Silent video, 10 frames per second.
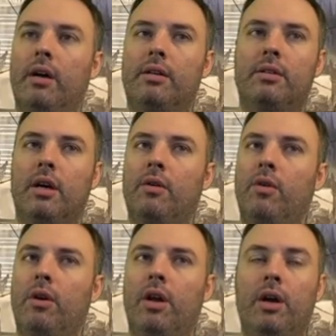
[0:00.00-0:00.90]
I
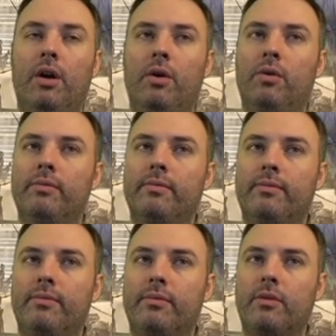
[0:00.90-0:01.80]
don't know.
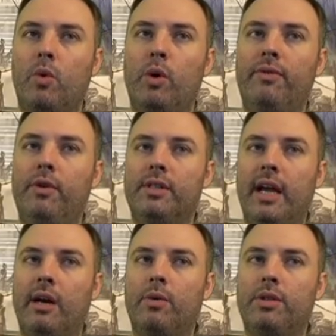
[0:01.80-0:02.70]
What if you
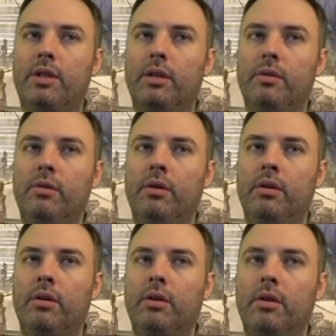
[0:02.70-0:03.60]
attack with
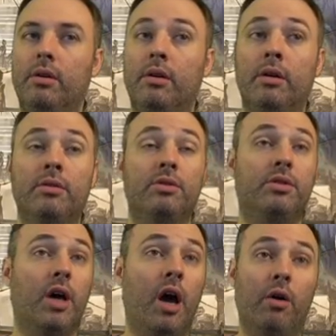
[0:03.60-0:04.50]
two?
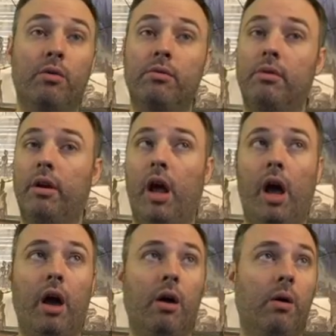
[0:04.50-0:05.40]
Don't
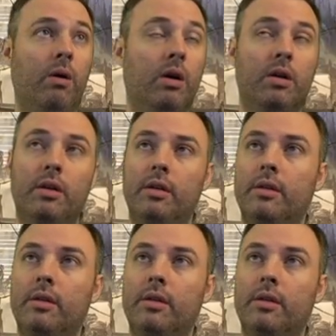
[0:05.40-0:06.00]
know.